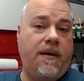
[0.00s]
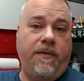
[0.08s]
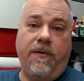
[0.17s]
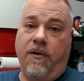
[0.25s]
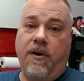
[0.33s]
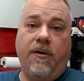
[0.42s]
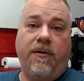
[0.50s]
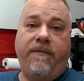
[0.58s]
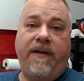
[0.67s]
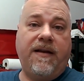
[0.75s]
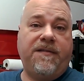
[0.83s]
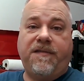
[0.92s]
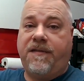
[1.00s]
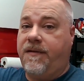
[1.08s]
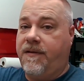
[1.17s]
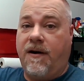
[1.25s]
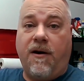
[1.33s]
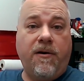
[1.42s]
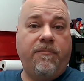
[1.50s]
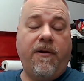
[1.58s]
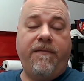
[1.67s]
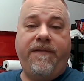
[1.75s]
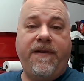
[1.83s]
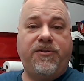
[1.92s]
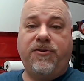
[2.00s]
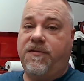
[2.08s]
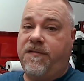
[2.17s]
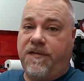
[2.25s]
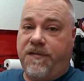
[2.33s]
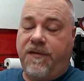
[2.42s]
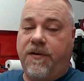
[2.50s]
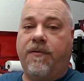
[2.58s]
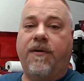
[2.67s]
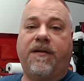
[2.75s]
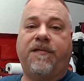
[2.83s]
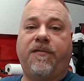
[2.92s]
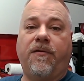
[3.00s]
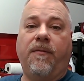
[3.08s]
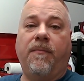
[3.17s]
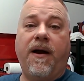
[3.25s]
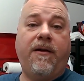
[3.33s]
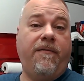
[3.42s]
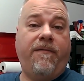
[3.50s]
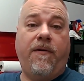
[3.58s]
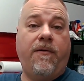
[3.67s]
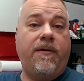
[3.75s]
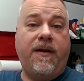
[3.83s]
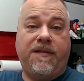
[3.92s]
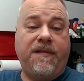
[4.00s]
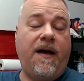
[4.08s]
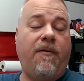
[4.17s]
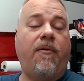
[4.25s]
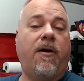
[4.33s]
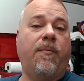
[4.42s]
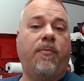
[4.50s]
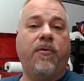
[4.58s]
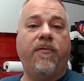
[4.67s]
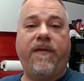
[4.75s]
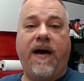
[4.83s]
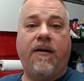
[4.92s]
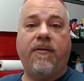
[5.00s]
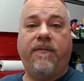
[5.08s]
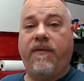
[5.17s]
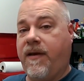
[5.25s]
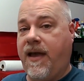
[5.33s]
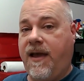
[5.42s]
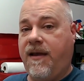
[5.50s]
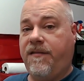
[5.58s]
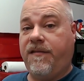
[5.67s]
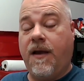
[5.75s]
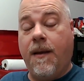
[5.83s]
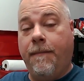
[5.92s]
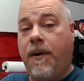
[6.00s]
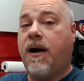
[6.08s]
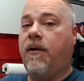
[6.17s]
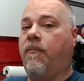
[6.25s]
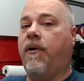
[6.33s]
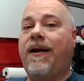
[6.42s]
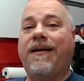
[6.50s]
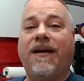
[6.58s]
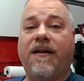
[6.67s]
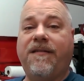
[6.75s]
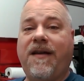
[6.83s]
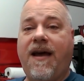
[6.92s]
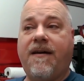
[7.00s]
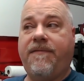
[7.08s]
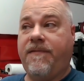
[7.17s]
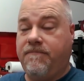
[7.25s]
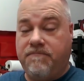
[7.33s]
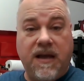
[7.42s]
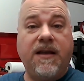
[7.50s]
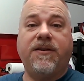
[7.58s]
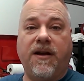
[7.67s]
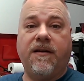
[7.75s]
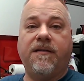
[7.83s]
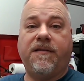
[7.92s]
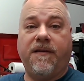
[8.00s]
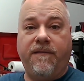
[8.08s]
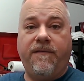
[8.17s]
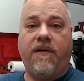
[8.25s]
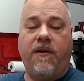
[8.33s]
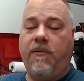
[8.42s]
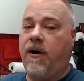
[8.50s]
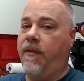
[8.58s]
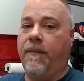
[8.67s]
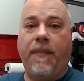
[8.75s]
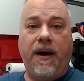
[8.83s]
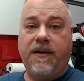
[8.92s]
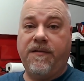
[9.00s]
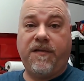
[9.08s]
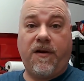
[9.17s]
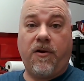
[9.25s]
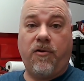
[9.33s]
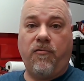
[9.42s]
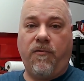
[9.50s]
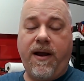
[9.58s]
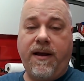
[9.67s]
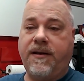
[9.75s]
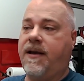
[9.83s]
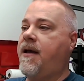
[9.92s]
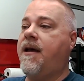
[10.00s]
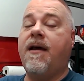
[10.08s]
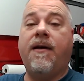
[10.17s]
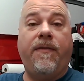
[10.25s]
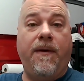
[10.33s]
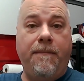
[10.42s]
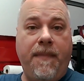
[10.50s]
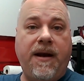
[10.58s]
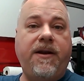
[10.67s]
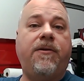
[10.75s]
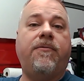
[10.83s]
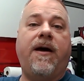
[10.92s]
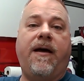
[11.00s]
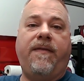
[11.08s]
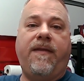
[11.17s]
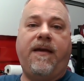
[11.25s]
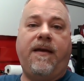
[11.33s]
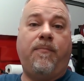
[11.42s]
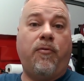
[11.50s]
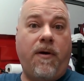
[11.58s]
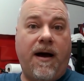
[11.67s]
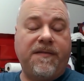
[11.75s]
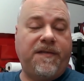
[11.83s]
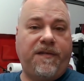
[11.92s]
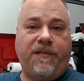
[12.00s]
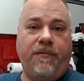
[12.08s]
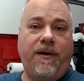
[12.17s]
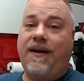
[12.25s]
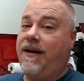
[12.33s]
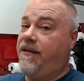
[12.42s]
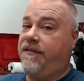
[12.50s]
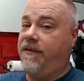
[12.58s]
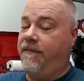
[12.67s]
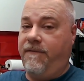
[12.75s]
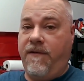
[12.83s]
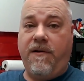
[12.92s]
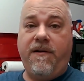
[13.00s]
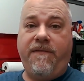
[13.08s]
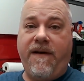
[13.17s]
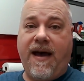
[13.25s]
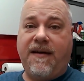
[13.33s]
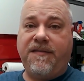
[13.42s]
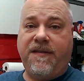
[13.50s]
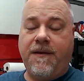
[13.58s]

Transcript: There are no advanced hardware features, there's no external microphone, it's not waterproof out of the case, but what it does have, it does very well. The buttons are great, the menu and the processor in it is very fast.